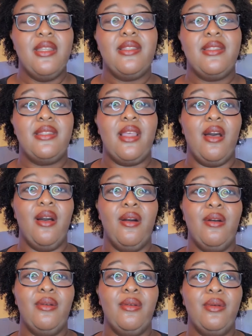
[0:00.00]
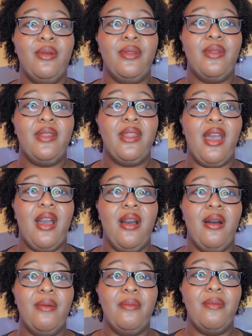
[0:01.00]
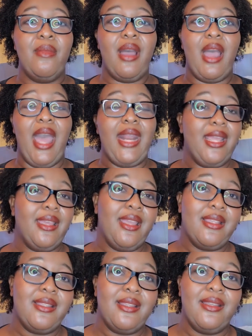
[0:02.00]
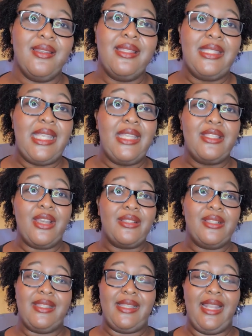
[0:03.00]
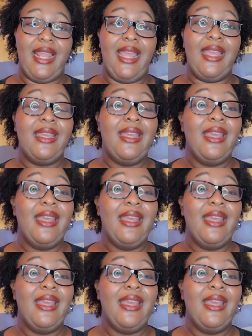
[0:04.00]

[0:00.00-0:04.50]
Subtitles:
So I didn't get to see Cirque du Soleil.